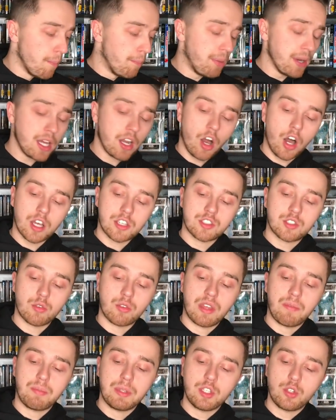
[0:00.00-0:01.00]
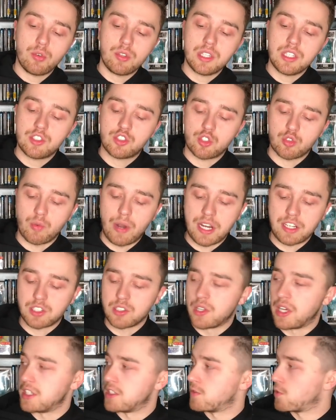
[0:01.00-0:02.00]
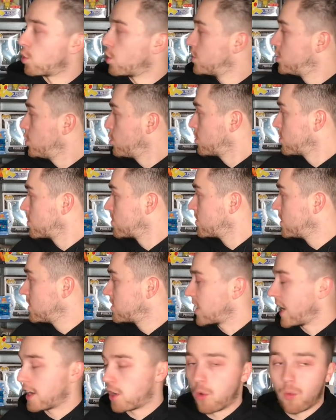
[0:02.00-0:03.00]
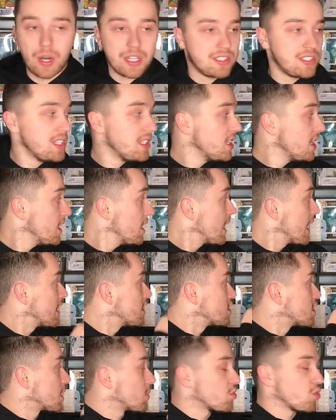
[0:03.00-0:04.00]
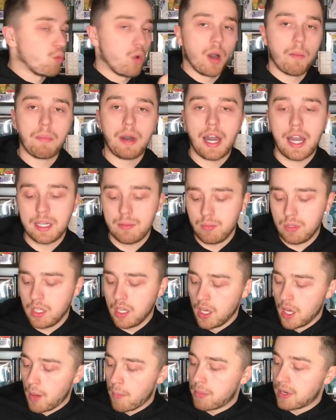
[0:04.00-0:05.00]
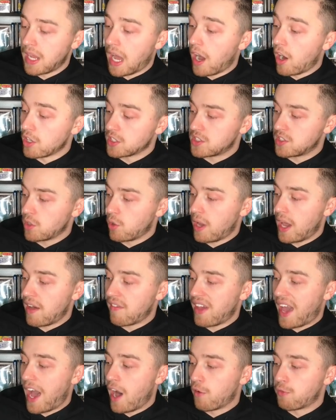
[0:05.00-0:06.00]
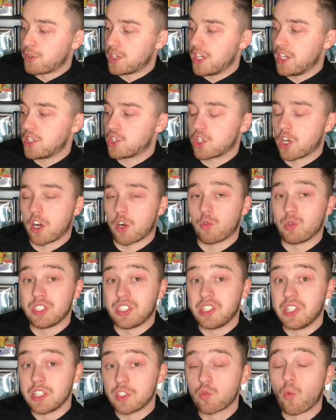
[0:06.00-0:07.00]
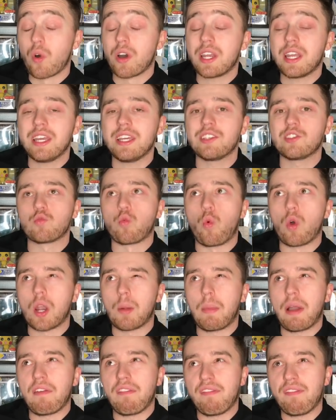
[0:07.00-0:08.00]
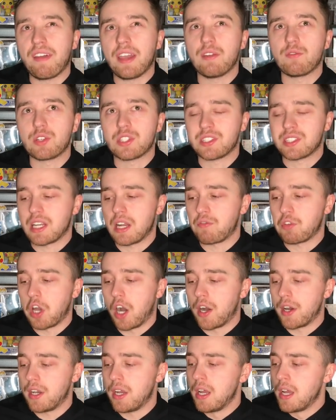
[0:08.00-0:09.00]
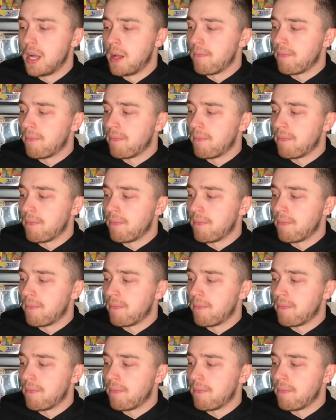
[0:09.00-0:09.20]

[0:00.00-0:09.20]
But also, they've been doing these director lines. Of course, you can see Taika Waititi and James Wan behind me, but I also have Alfred Hitchcock, which this one is one of my favorites that I've gotten.